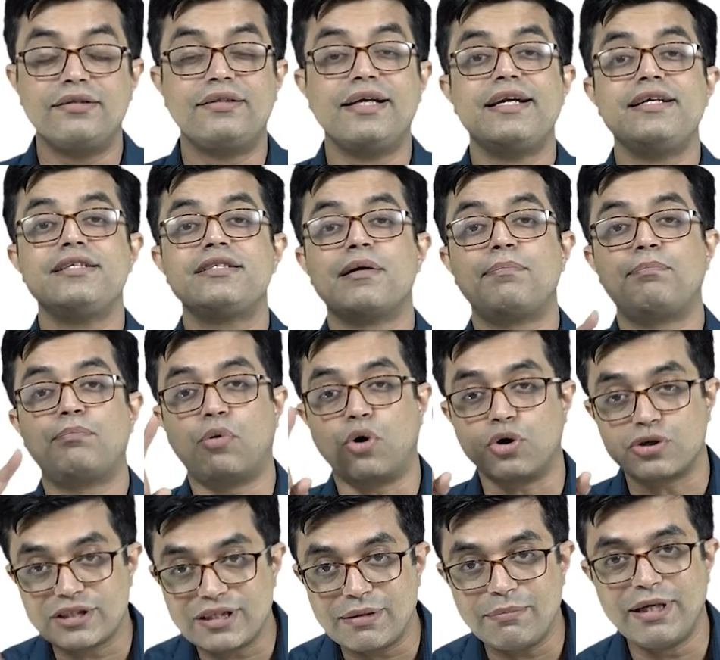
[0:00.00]
there is a
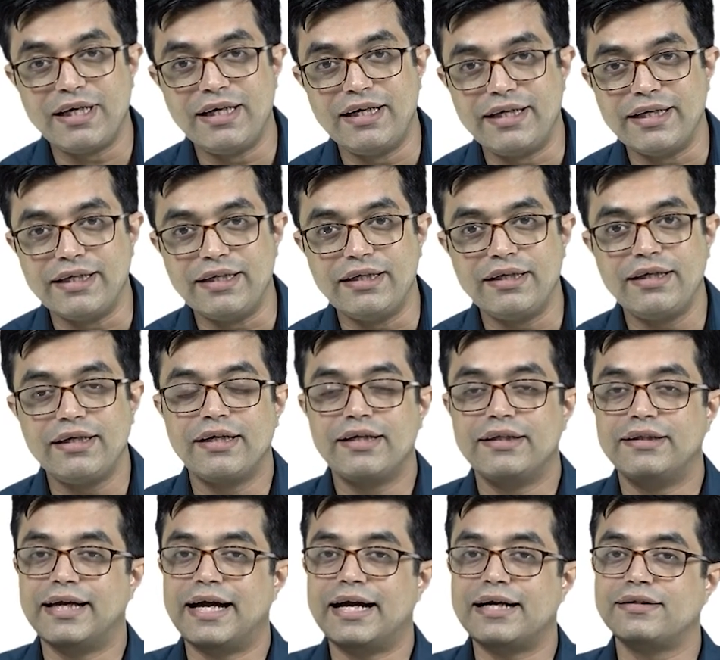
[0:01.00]
possibility
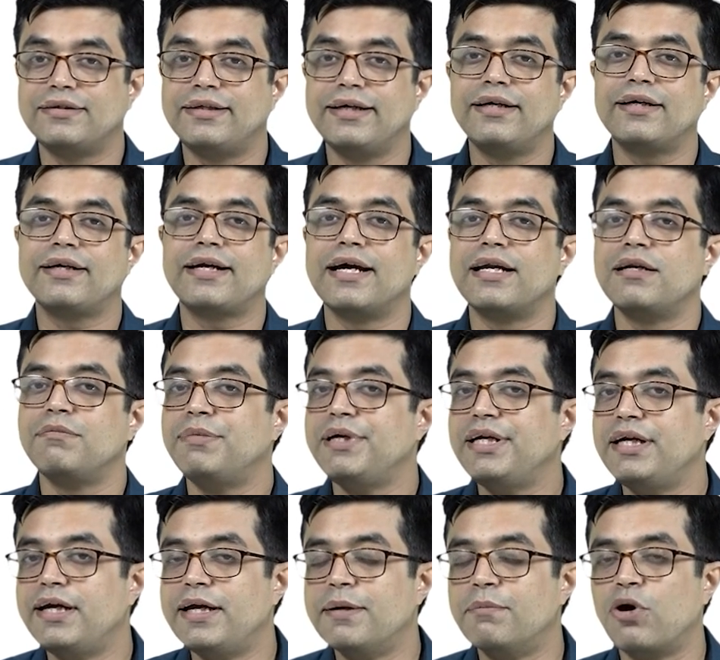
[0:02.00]
that there can
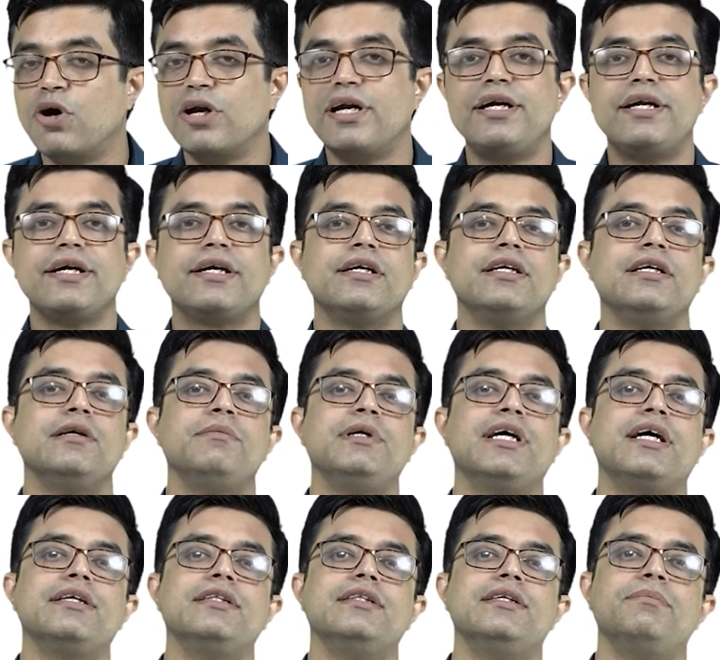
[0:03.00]
be hemolytic
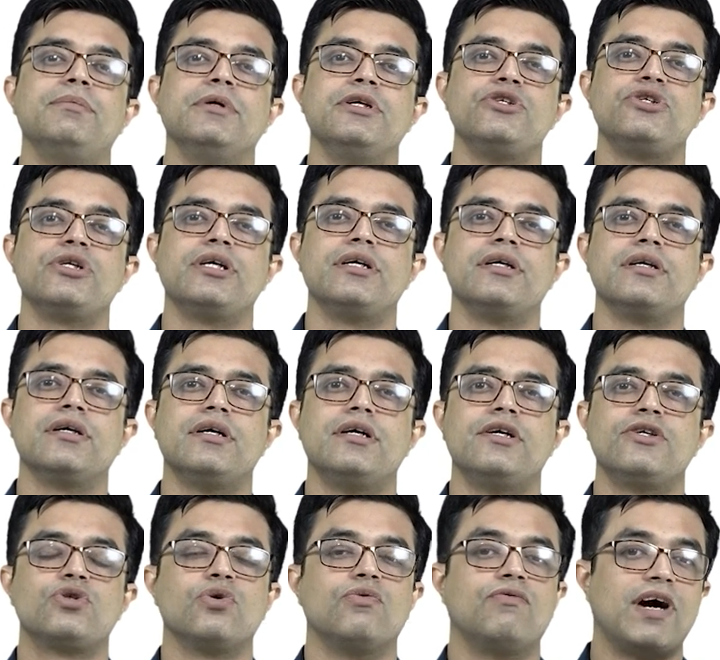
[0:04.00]
anemia in the patient.
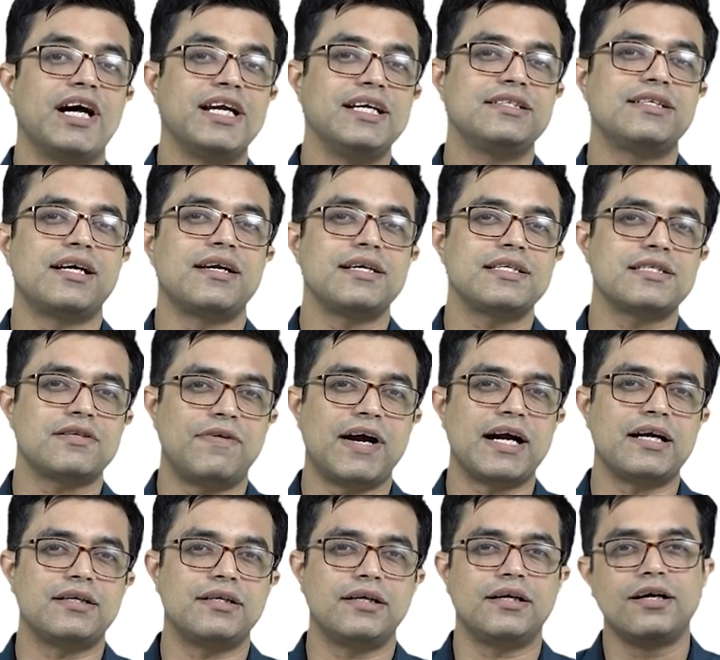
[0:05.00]
So one is a risk
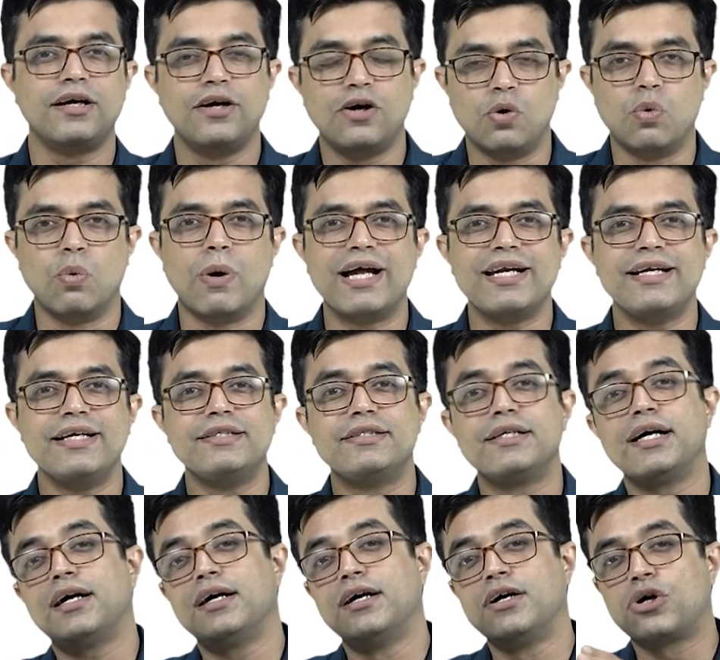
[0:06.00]
factor, one
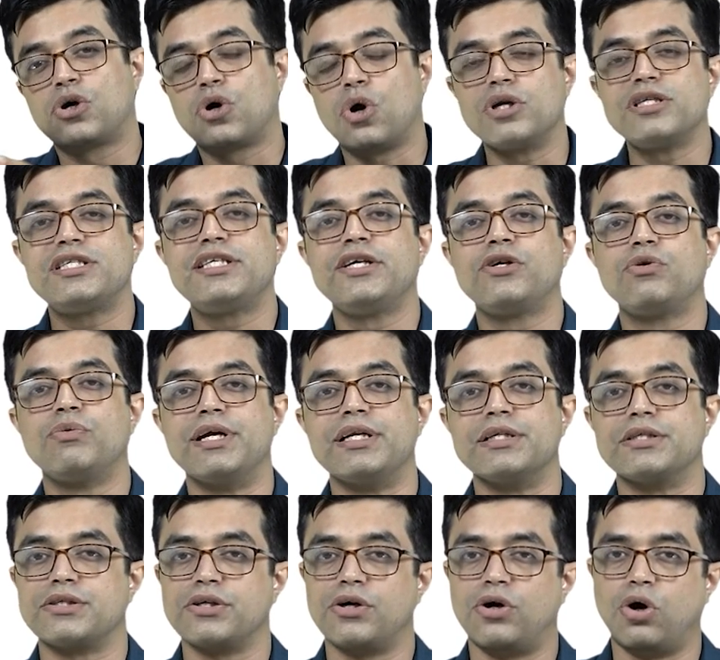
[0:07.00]
is a
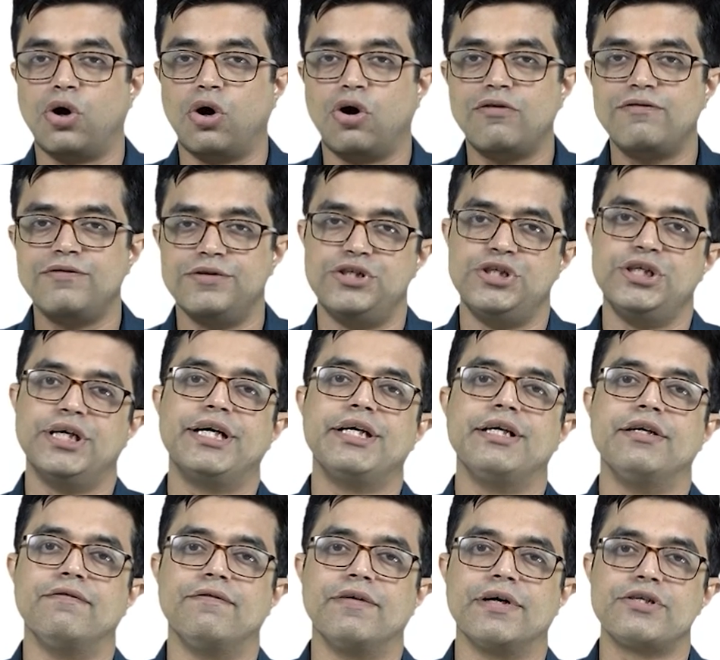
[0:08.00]
consequence of G I
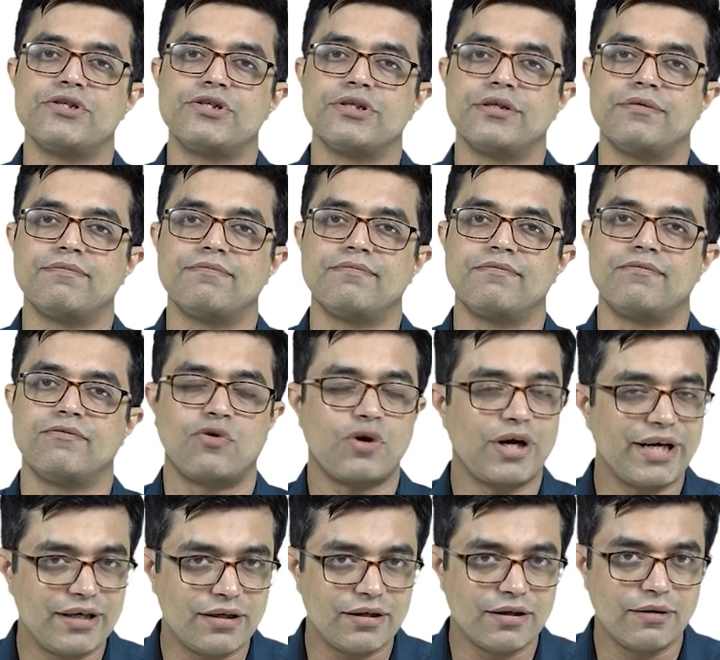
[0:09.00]
infection,
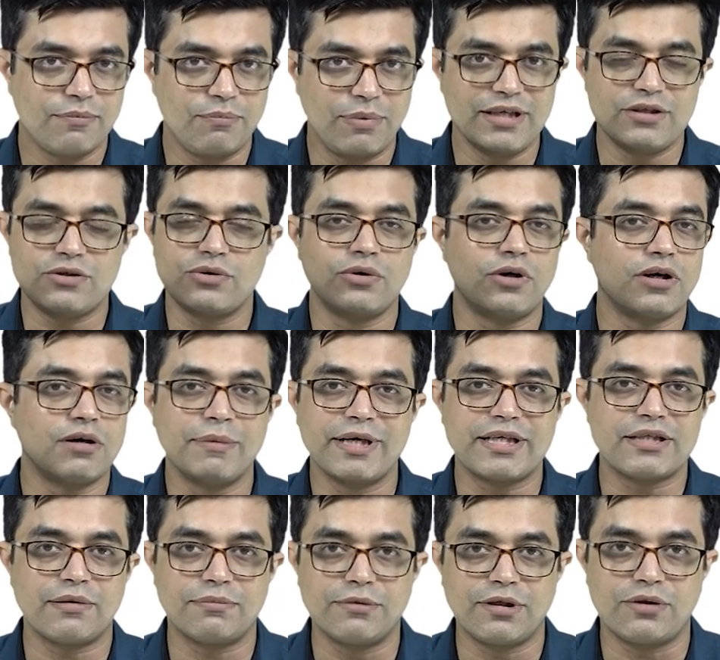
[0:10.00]
right? Please do not
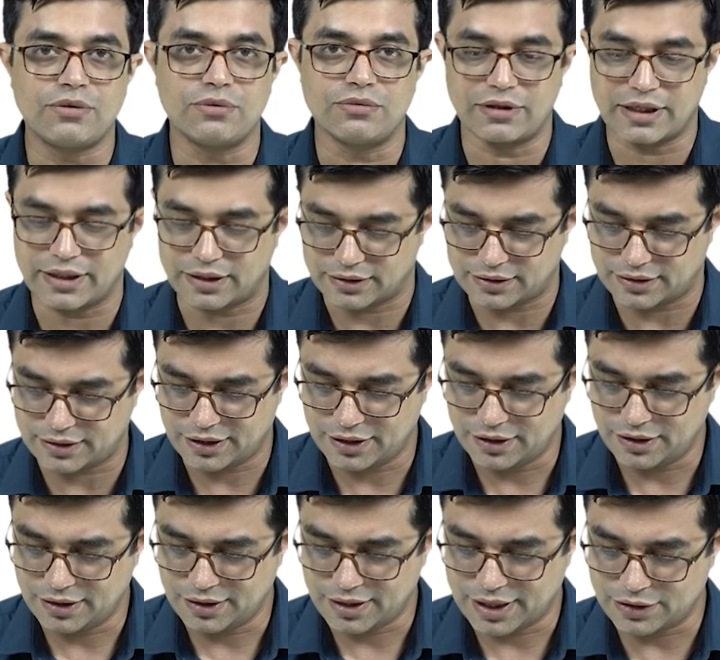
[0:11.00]
mix up the two things
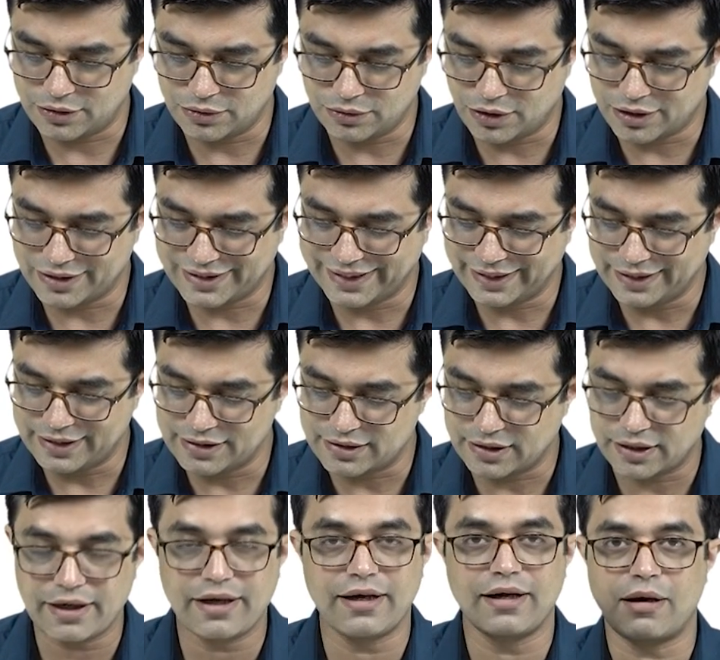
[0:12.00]
and do not think ki
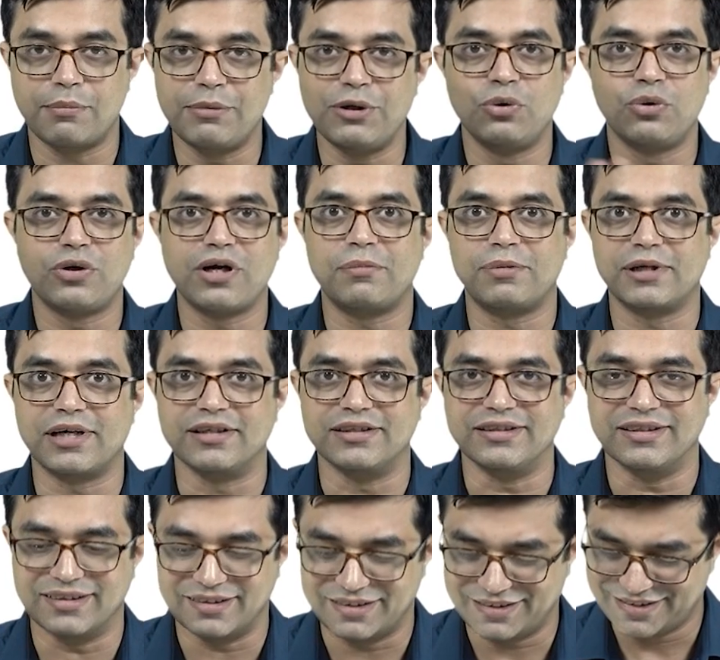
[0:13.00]
sir ne abhi ulta padha
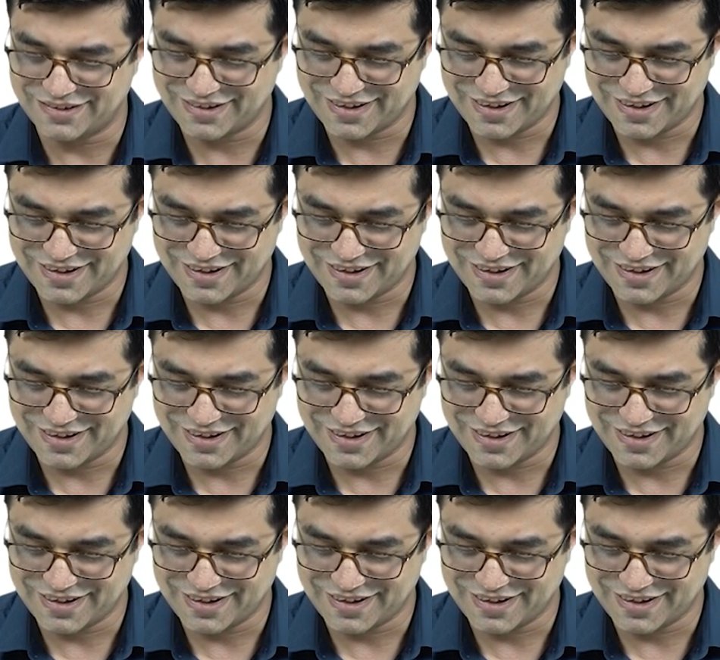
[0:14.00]
diya.